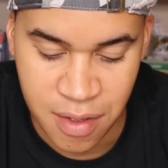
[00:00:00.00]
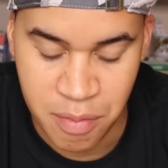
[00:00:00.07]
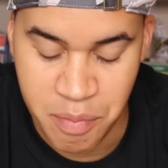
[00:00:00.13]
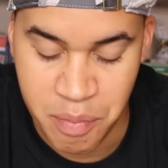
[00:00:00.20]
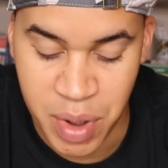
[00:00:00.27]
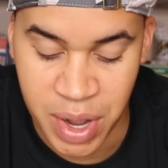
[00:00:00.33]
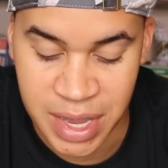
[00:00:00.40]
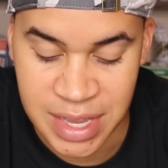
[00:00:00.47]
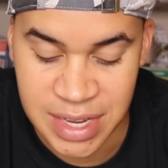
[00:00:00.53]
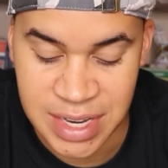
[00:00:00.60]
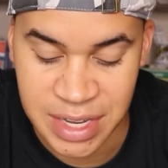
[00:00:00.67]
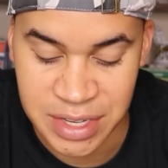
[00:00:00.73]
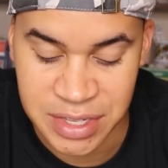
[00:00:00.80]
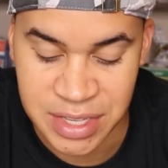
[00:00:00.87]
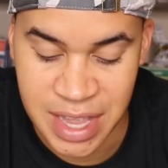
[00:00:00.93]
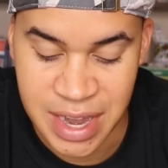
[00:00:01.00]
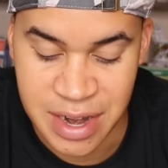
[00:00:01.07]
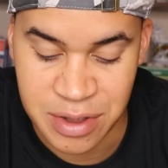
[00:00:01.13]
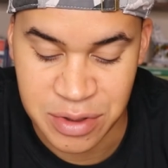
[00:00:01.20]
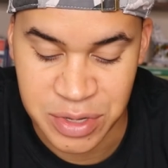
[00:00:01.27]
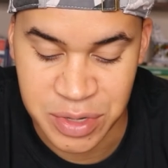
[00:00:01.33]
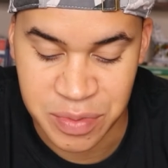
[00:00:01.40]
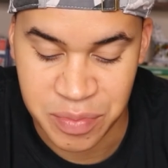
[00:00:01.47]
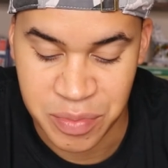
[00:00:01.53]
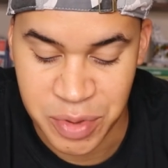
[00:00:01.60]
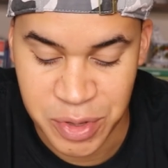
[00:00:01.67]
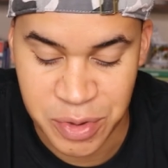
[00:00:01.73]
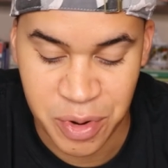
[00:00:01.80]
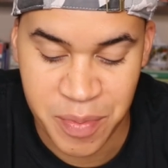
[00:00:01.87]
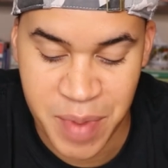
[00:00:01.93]
Bucky tells Thanos,
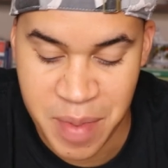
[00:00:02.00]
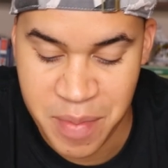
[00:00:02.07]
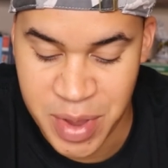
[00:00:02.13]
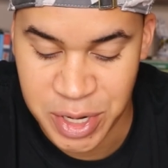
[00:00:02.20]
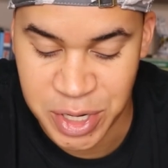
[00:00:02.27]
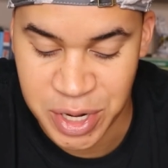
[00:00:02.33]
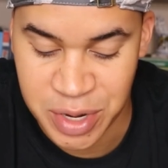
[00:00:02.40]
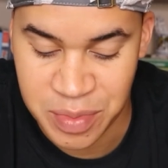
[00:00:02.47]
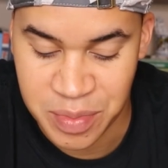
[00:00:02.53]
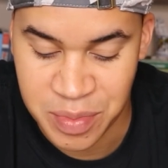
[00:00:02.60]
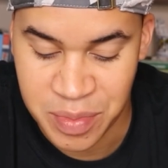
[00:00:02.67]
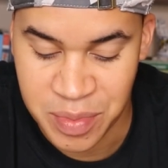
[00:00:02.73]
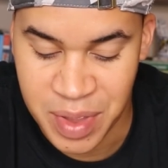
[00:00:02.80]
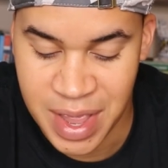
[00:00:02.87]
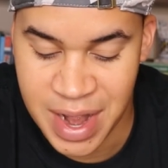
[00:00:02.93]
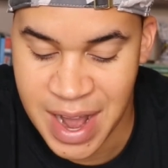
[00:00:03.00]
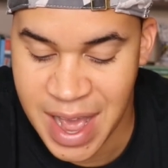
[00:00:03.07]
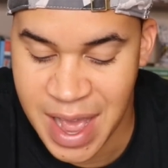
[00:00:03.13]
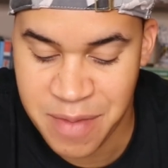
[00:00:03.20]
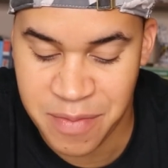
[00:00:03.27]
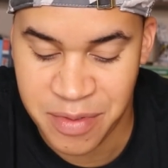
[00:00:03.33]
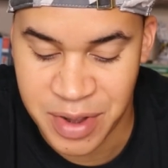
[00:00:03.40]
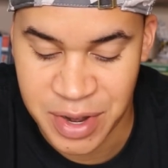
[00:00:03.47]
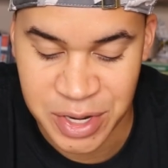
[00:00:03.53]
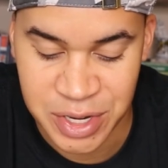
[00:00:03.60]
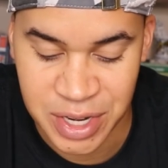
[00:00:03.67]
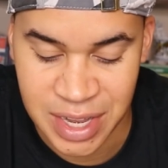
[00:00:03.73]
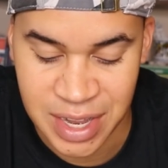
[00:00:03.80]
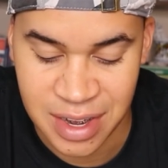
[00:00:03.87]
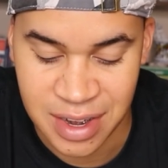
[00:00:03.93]
"You're my mission, and I'm
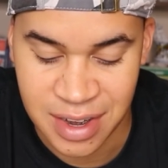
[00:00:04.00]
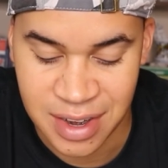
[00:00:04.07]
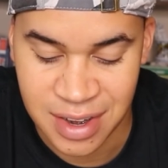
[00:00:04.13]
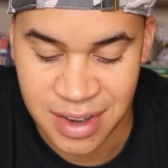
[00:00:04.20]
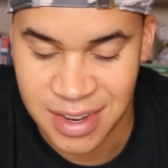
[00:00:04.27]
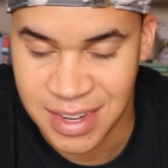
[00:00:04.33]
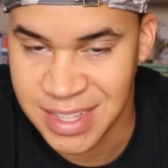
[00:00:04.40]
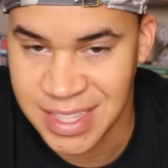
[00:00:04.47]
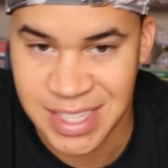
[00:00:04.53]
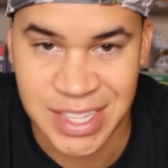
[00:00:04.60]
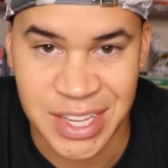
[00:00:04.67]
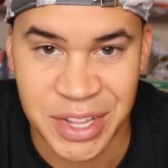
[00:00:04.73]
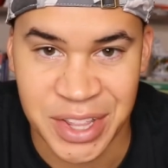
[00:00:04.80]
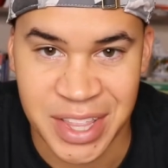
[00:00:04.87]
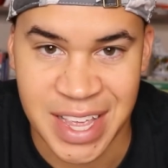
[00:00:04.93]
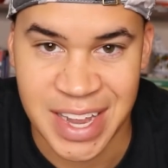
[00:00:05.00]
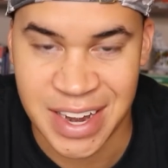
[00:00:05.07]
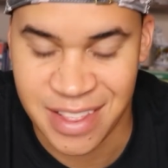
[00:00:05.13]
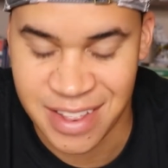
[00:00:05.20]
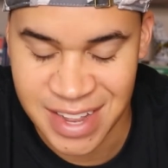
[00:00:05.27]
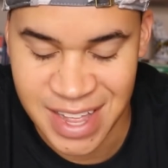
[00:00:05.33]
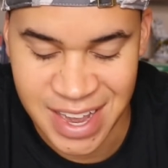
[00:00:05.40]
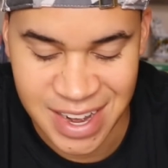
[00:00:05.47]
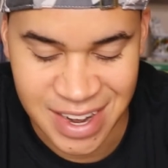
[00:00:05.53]
finishing it till the end of the line."